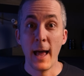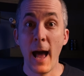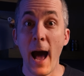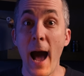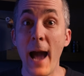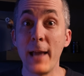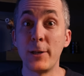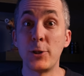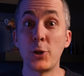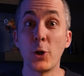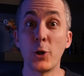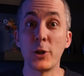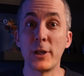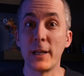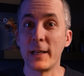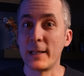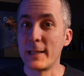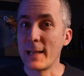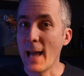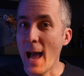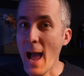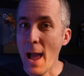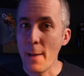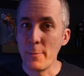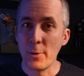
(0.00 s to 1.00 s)
I thought
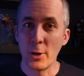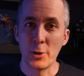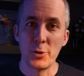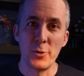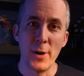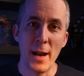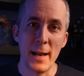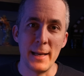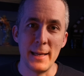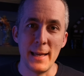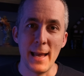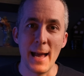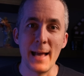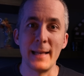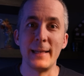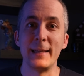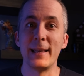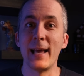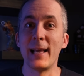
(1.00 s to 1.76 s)
that I'm not ready yet,